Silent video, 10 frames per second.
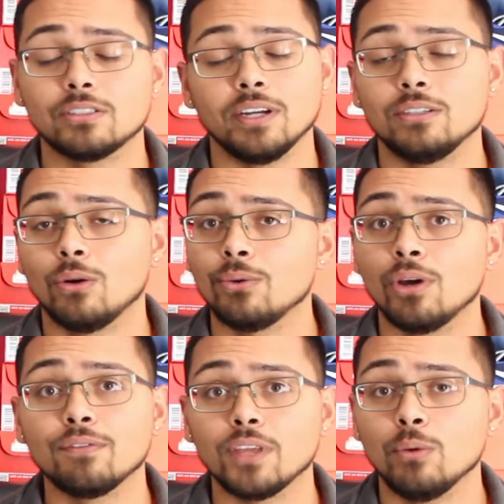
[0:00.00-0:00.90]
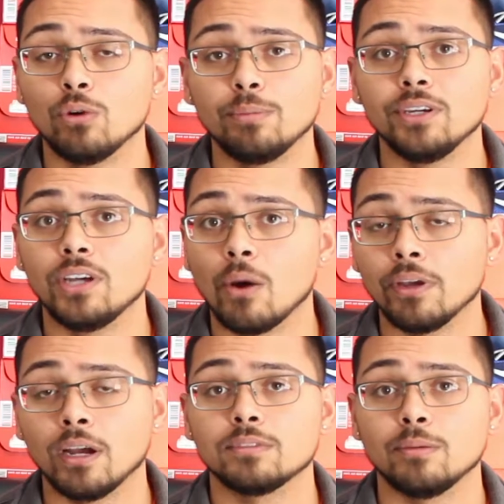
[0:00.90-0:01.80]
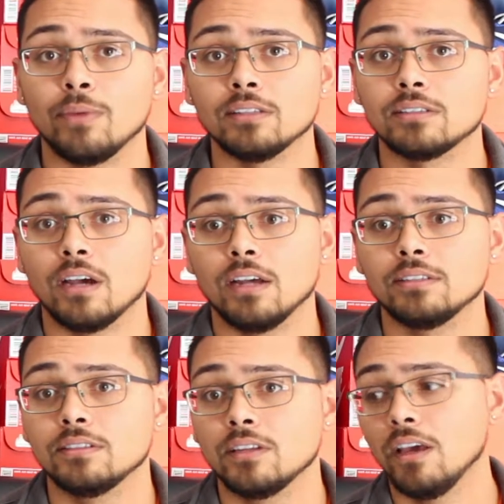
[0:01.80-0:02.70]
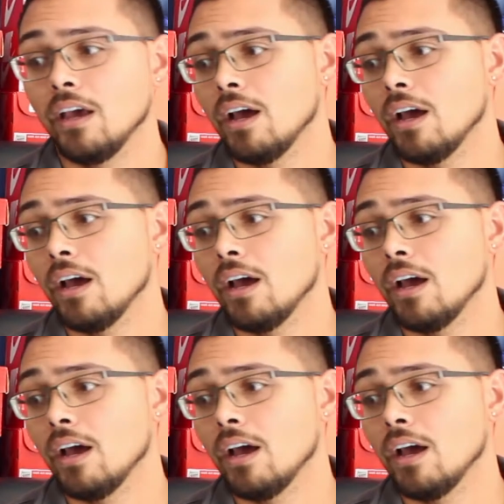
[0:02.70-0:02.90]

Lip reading: so I don't know if they will be going up to men's sizes.